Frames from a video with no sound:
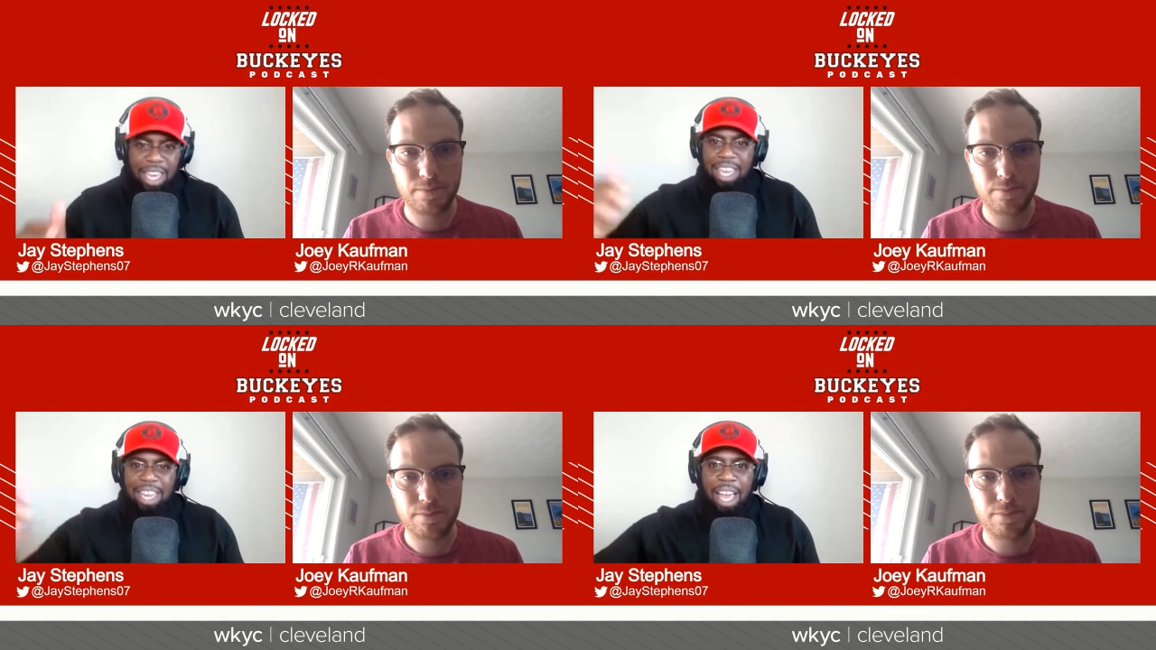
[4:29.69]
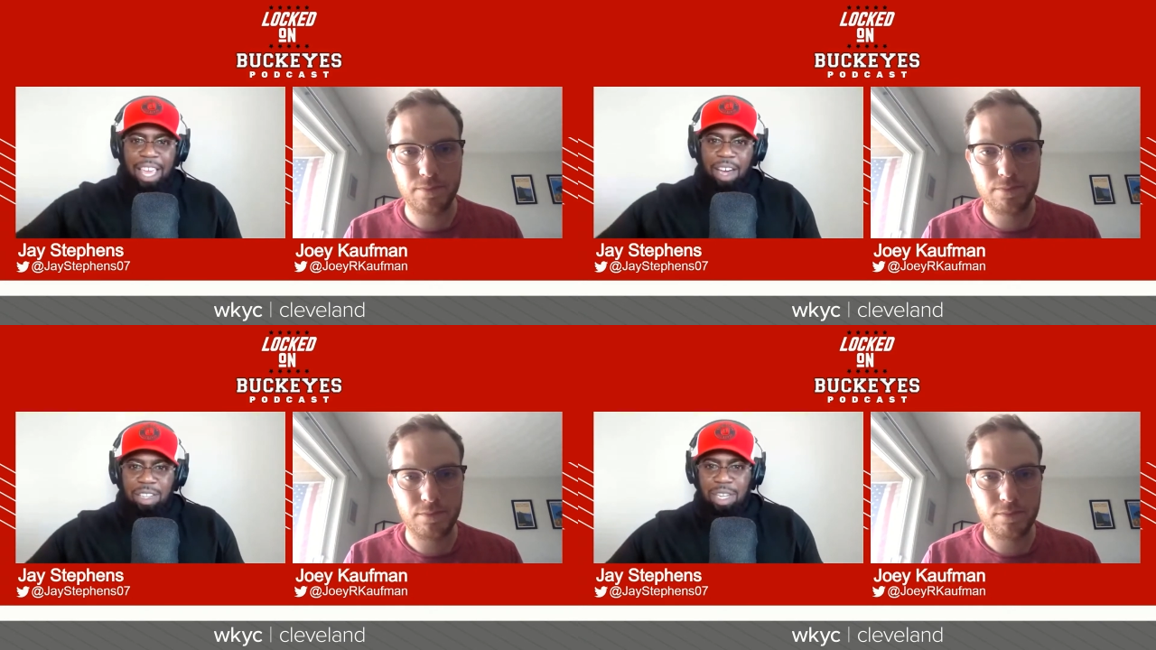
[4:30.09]

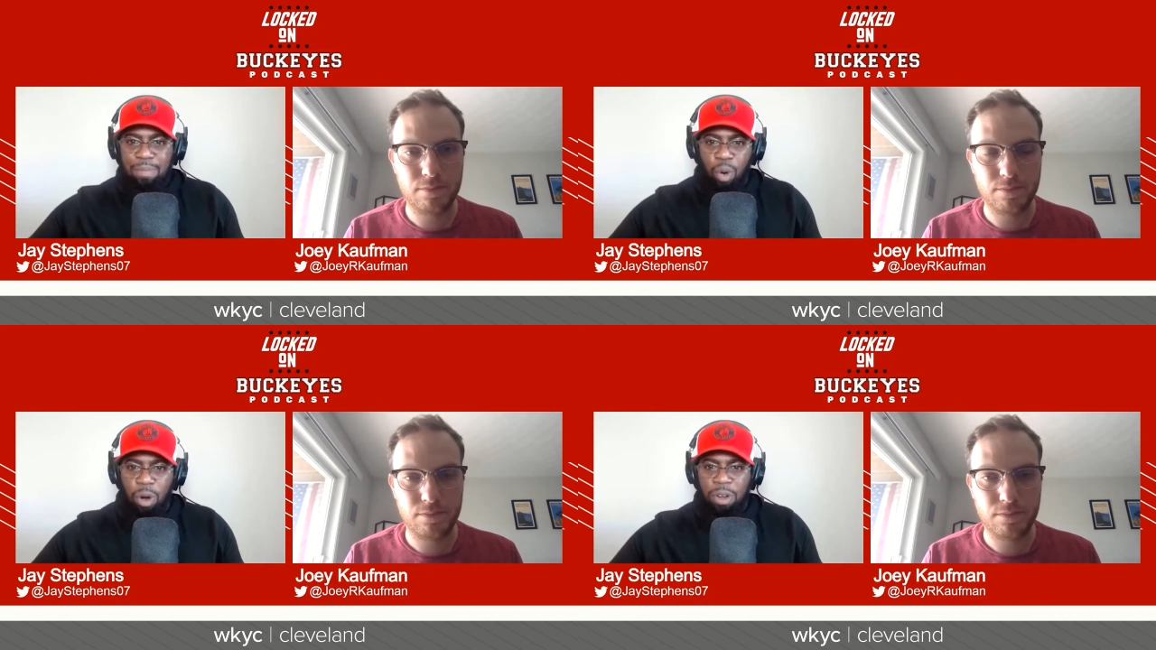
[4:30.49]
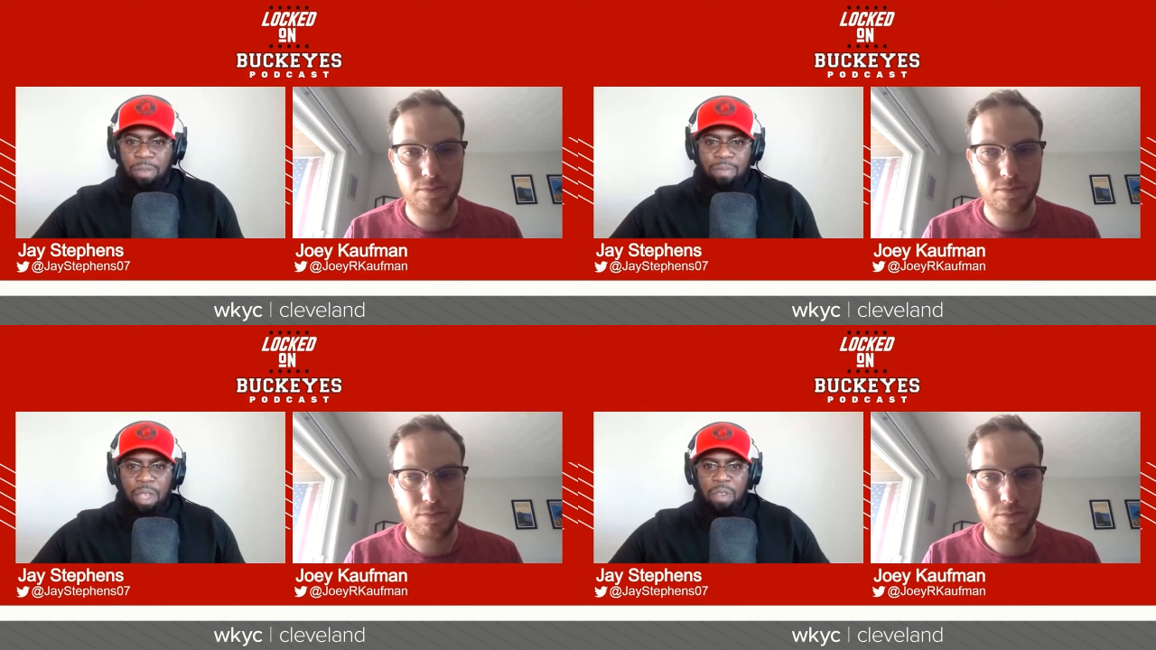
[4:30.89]
Speaker 1: NIL is important.
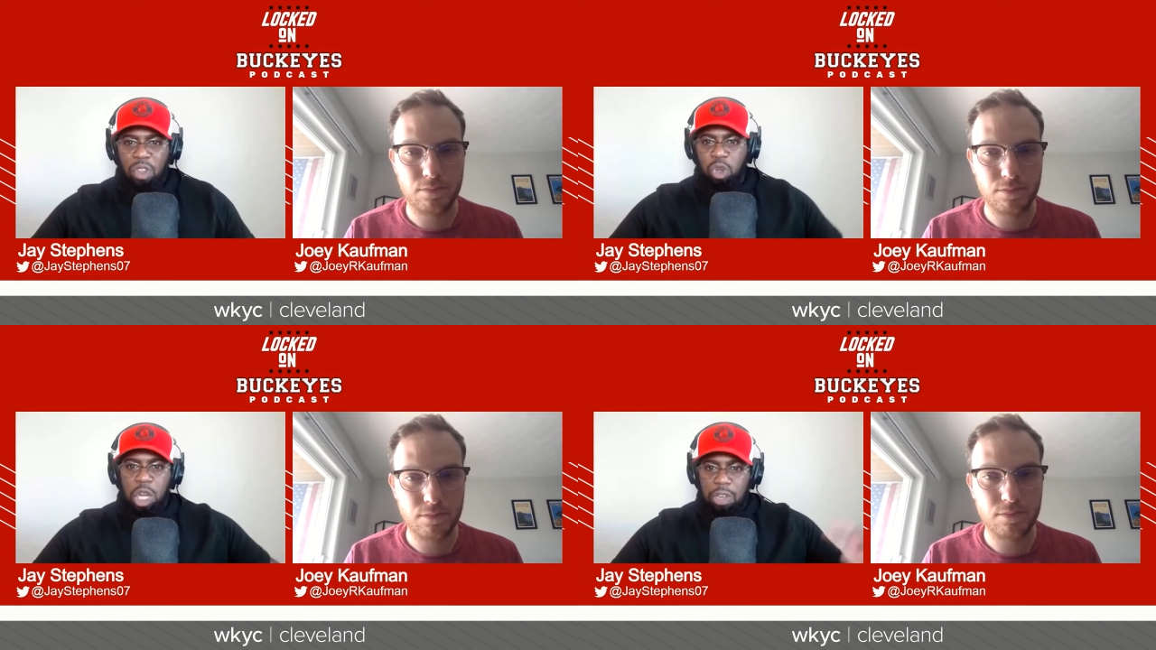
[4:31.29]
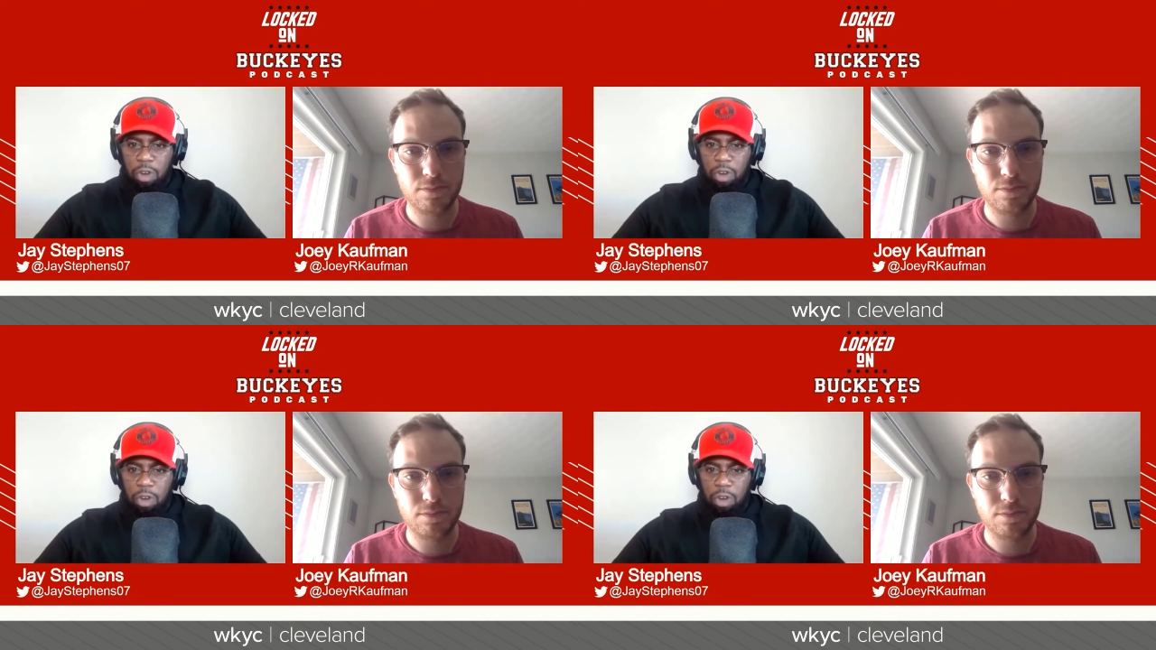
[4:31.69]
The transfer